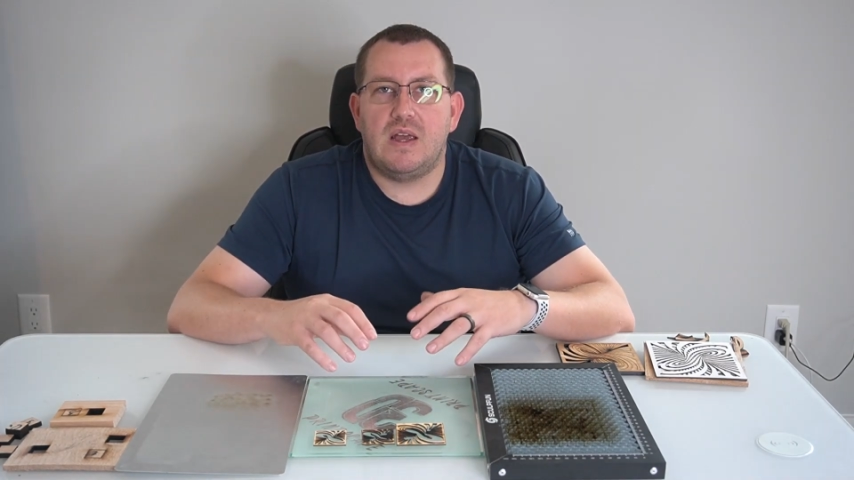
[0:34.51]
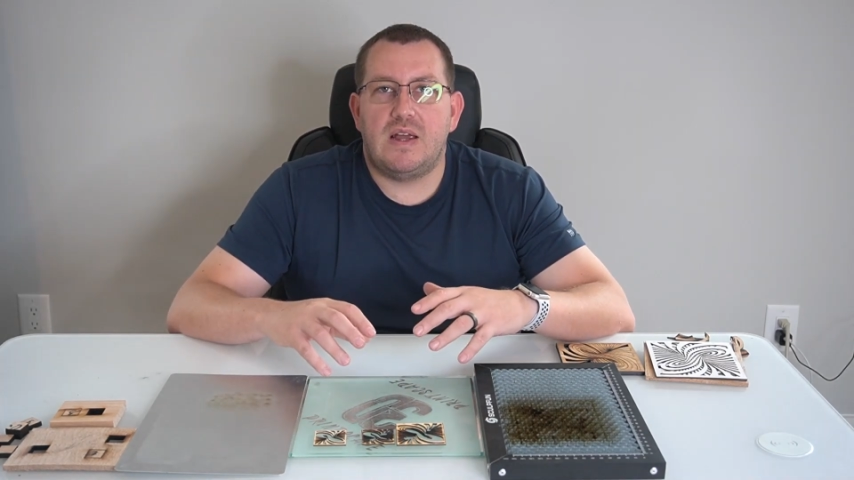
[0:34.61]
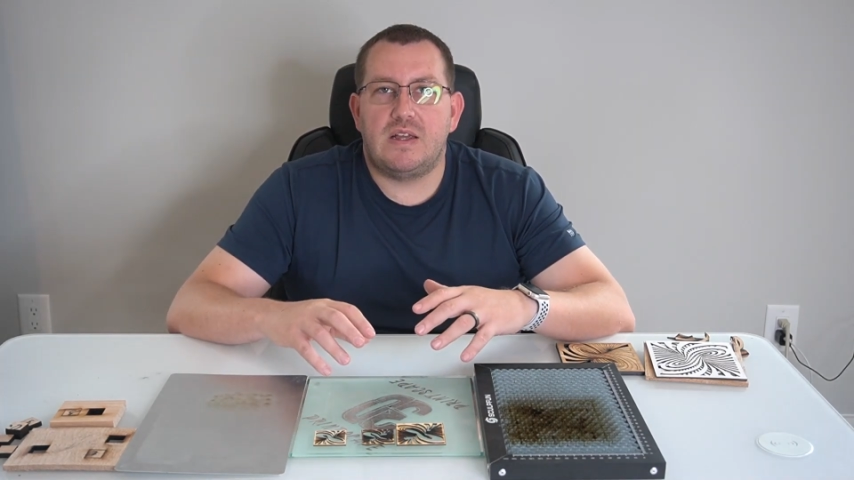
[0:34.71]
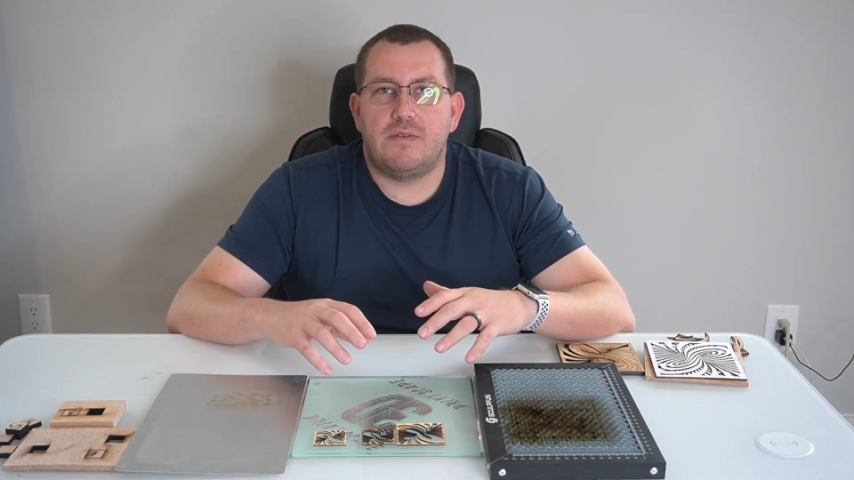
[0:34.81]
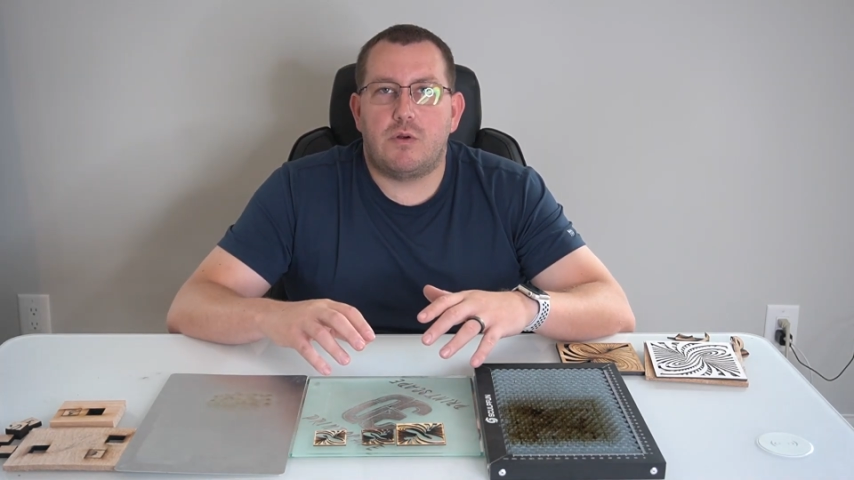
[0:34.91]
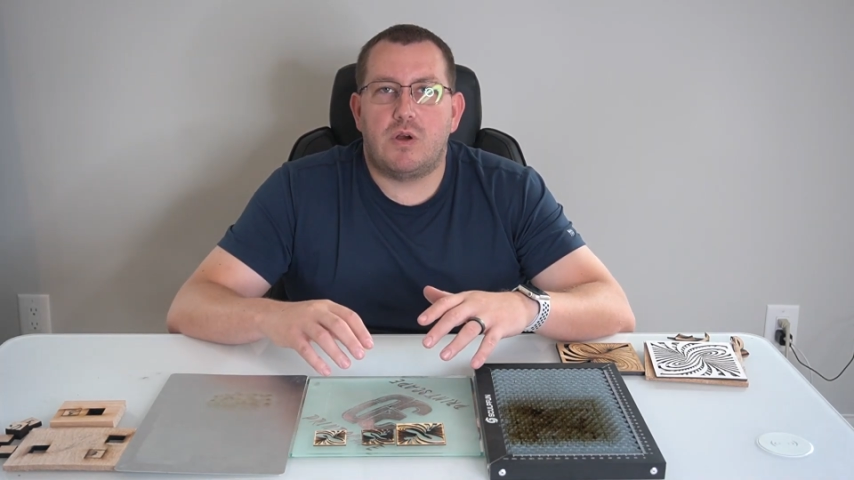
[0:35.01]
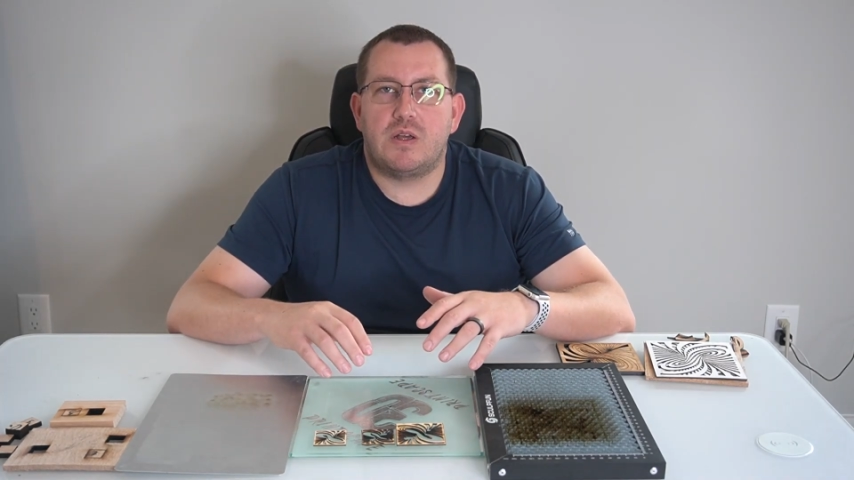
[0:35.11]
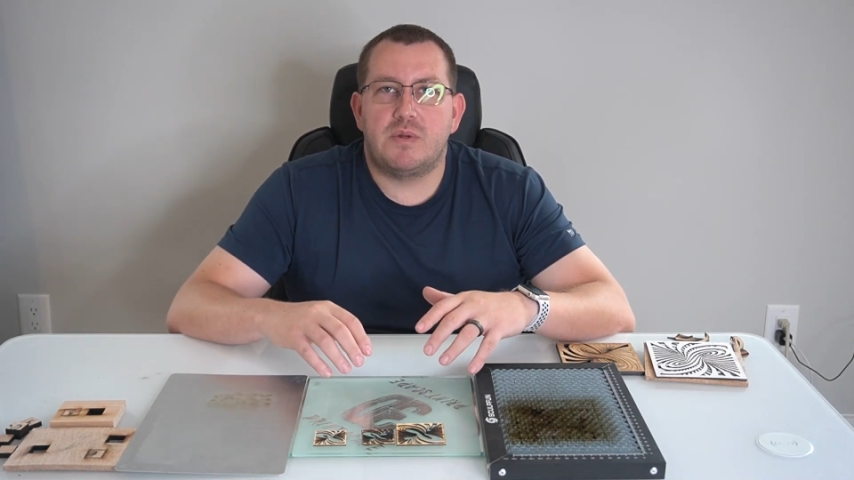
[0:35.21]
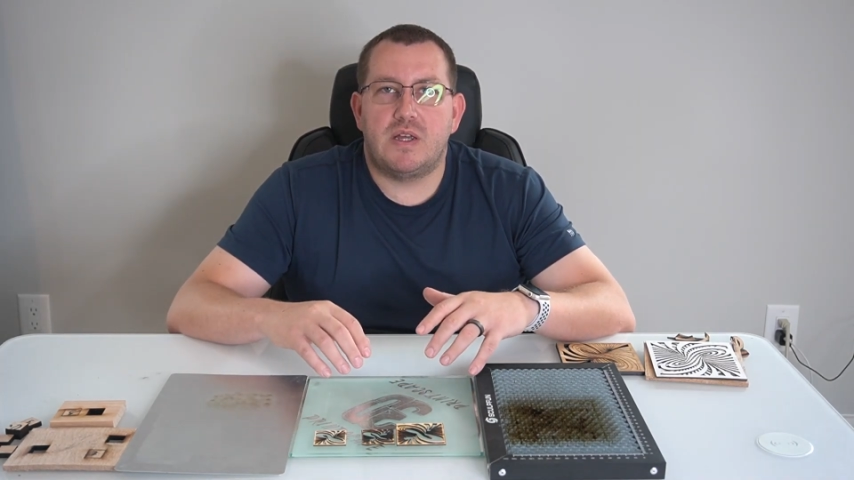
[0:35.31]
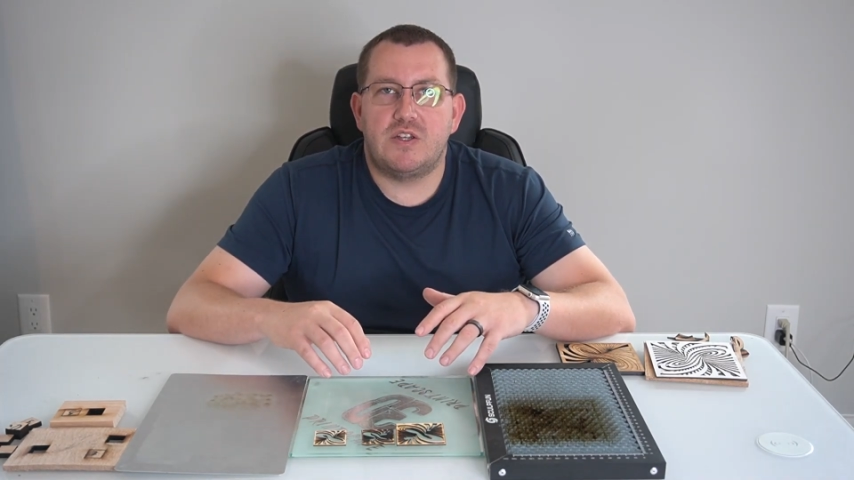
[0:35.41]
and give your
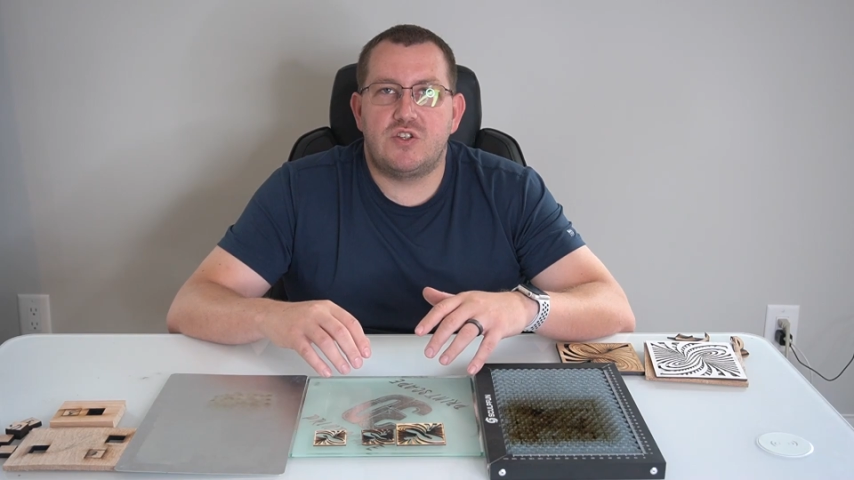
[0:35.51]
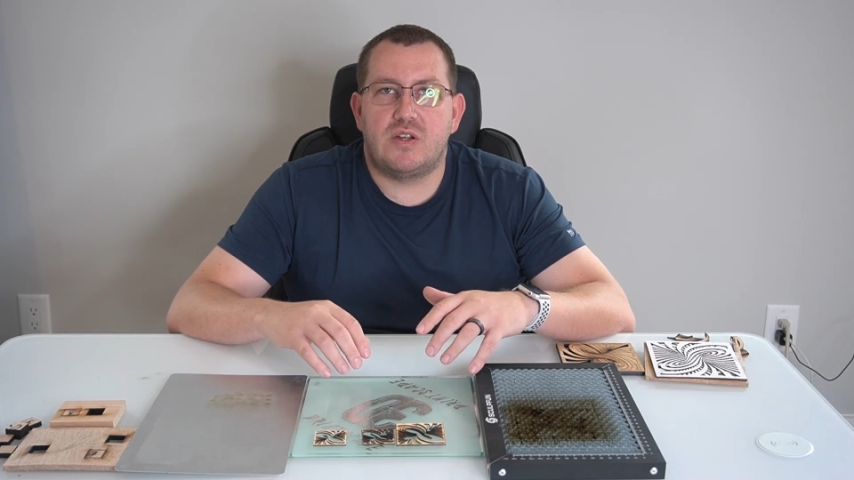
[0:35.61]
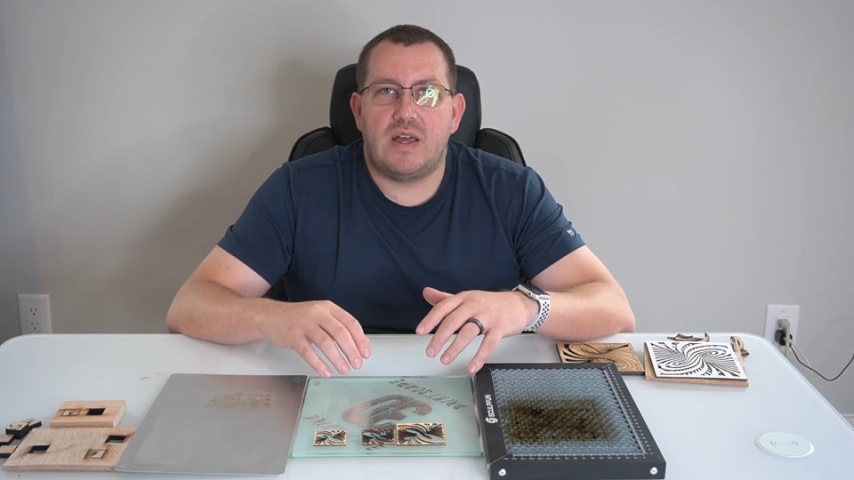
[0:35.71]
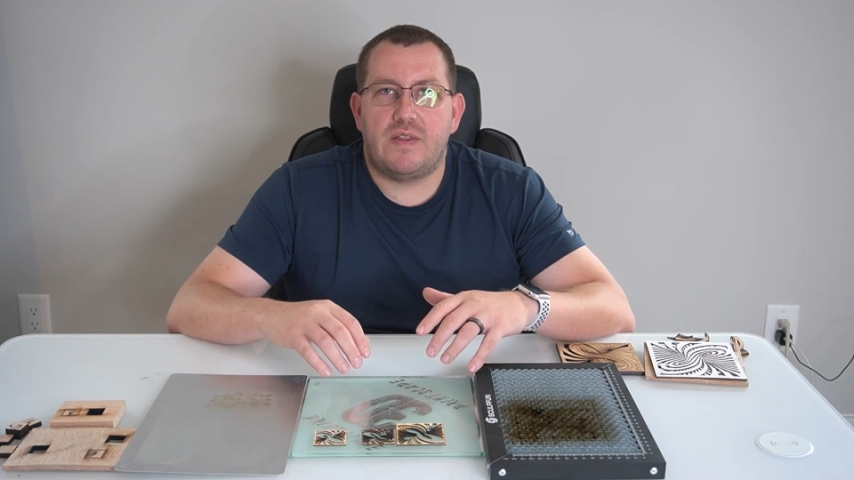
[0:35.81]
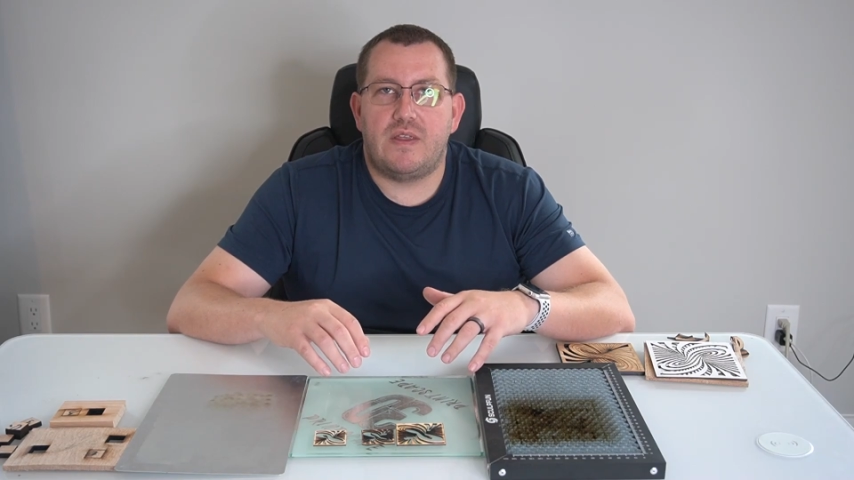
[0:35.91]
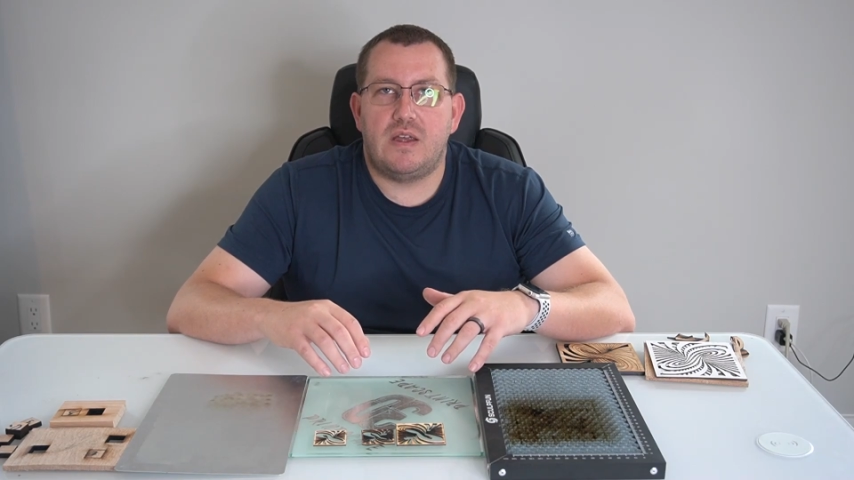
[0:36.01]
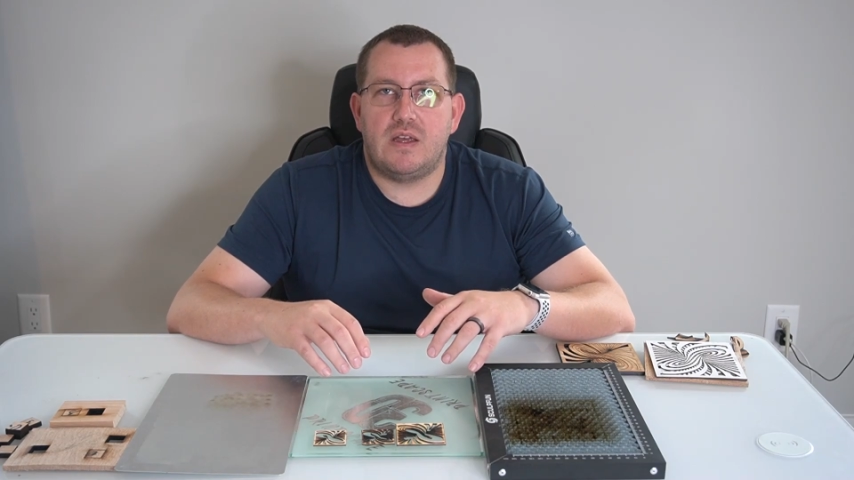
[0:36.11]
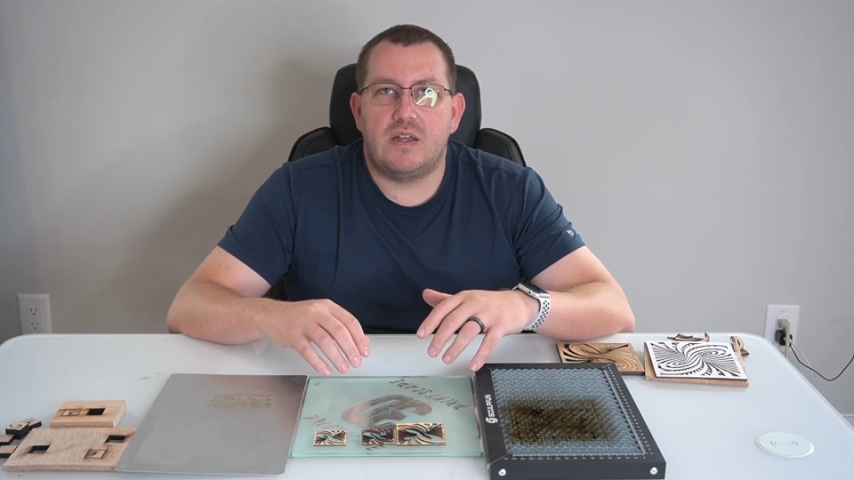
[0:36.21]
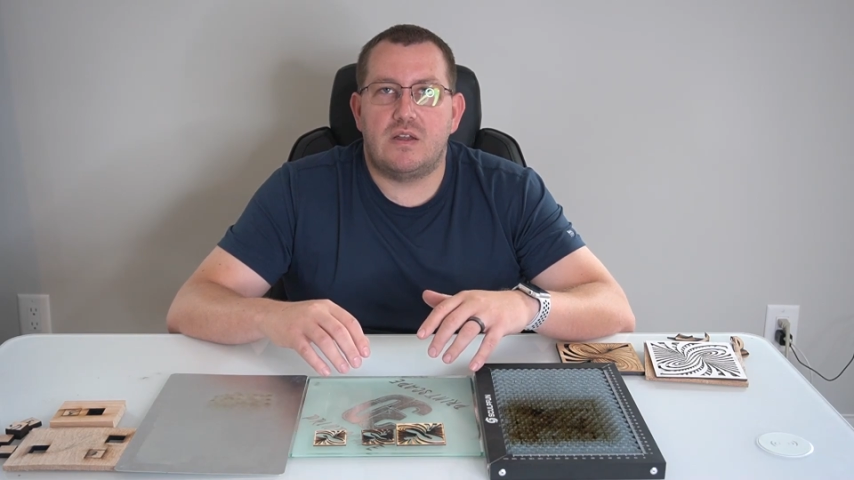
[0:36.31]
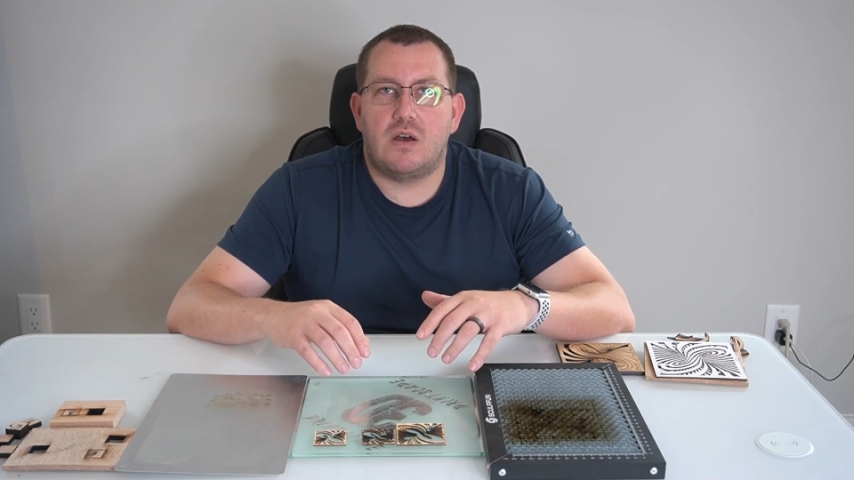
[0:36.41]
recommendation at the
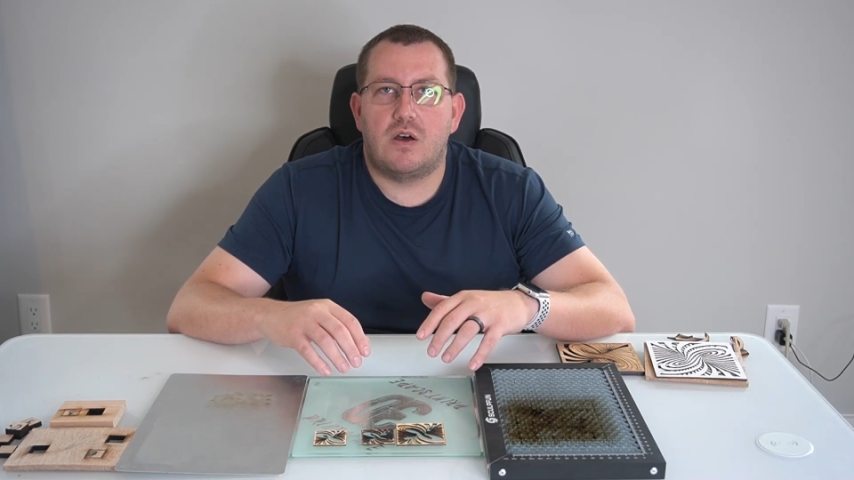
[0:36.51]
end